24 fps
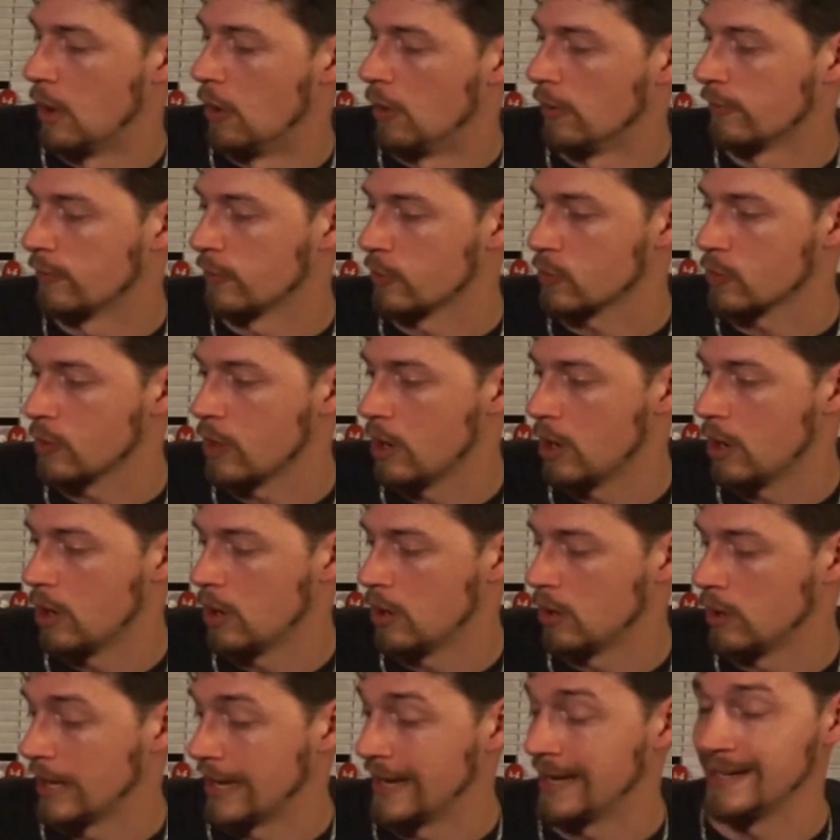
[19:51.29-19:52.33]

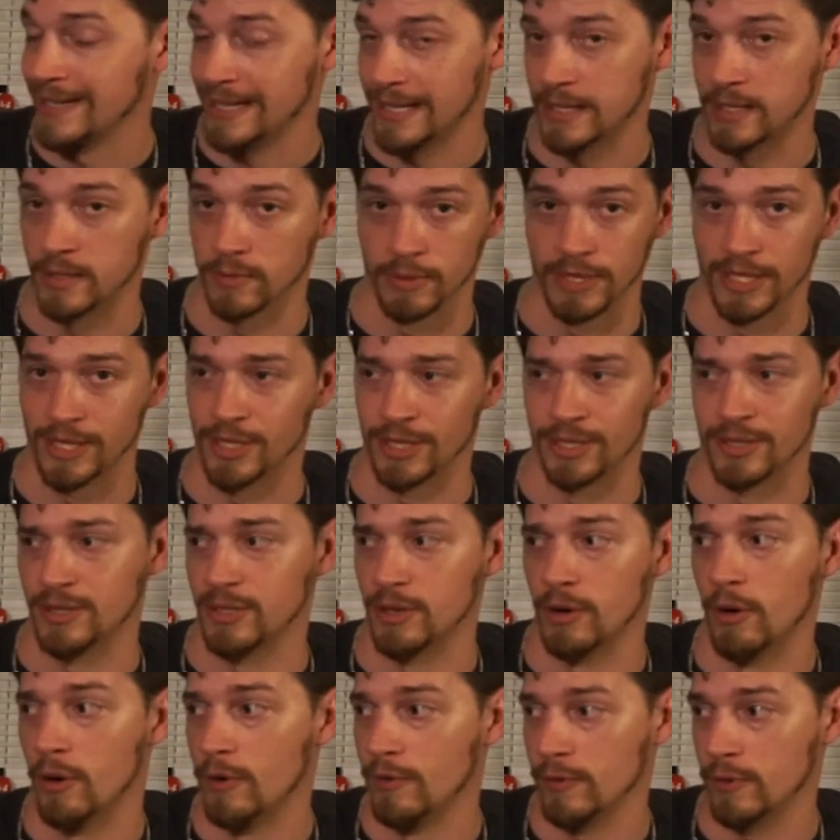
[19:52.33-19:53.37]
overall, and he has a weak chance.
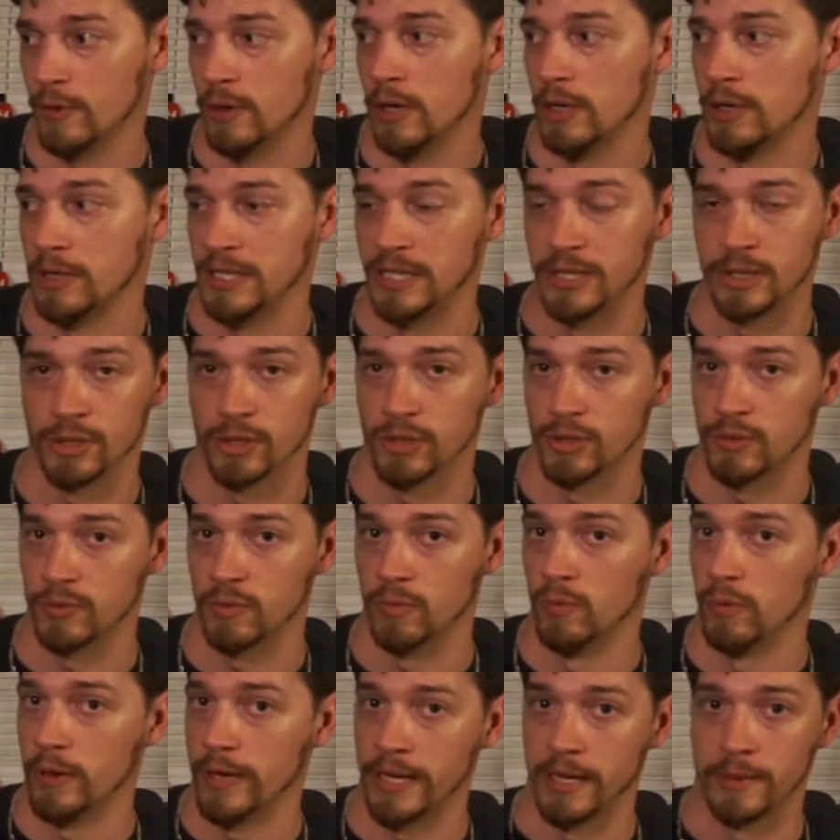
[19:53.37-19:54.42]
So overall, he's just
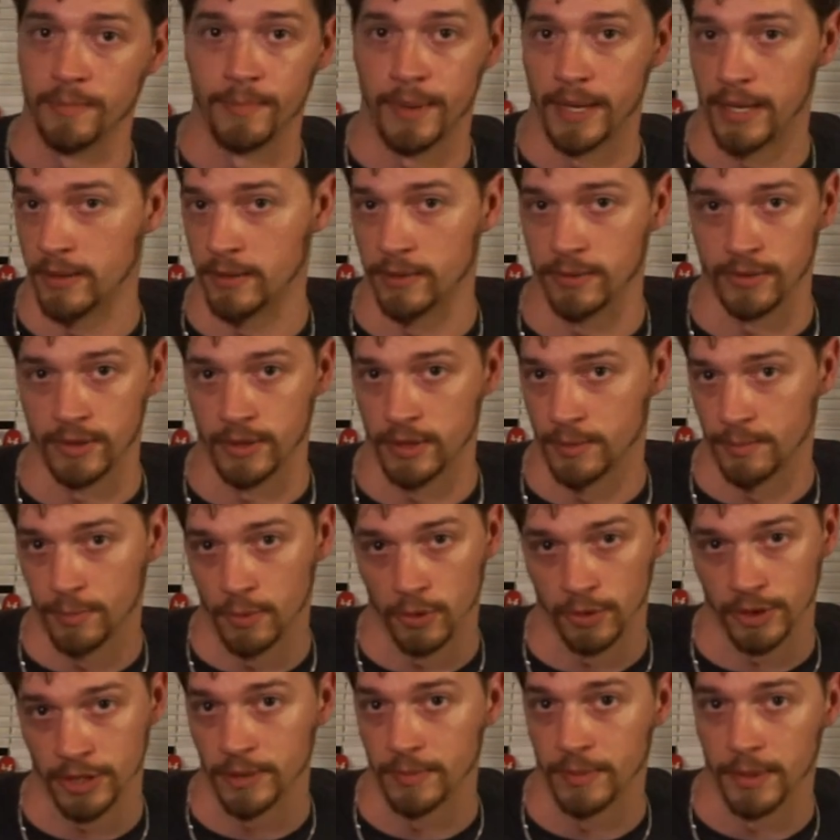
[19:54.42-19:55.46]
way better than a
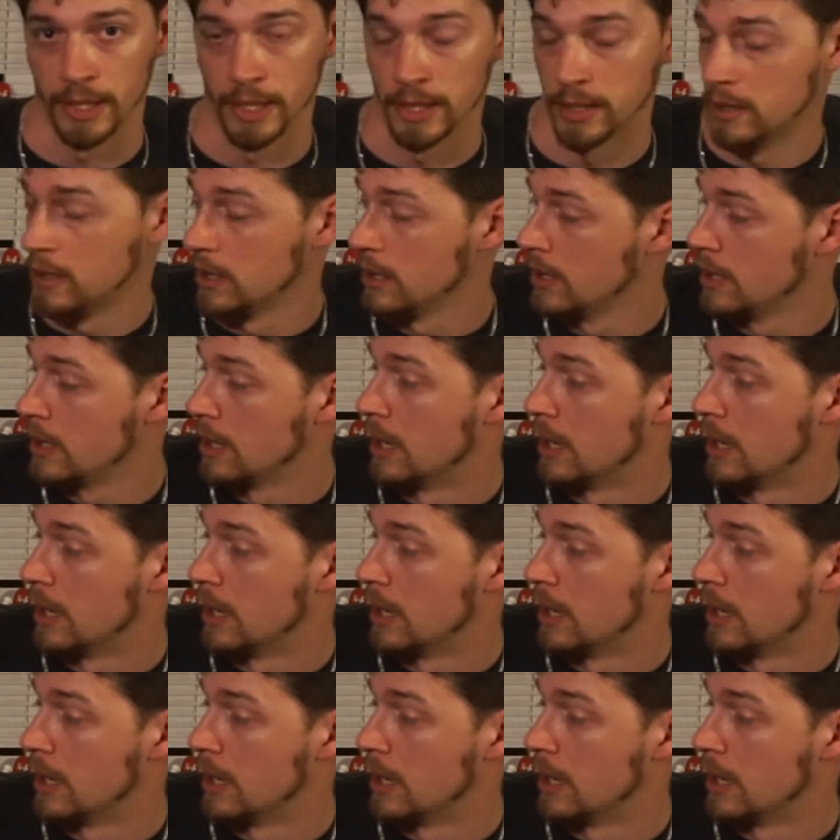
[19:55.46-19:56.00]
porcupine.